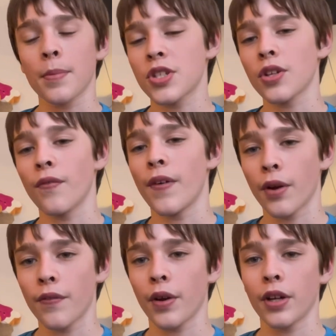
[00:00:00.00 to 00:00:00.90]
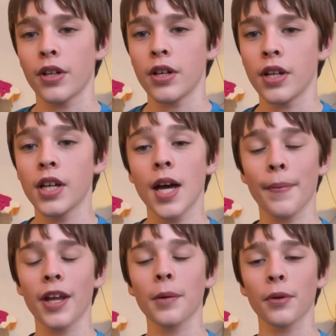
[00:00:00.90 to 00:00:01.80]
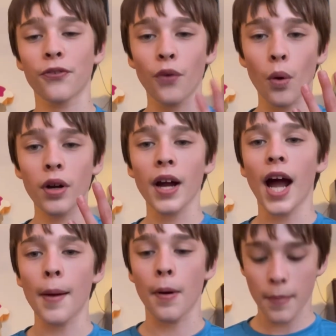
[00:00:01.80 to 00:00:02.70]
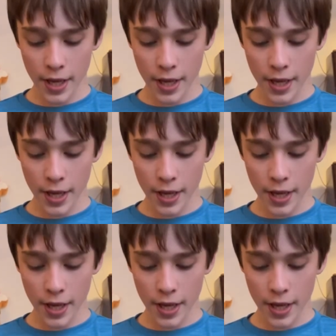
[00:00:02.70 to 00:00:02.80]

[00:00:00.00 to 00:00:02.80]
is still very, very good. My number 4 album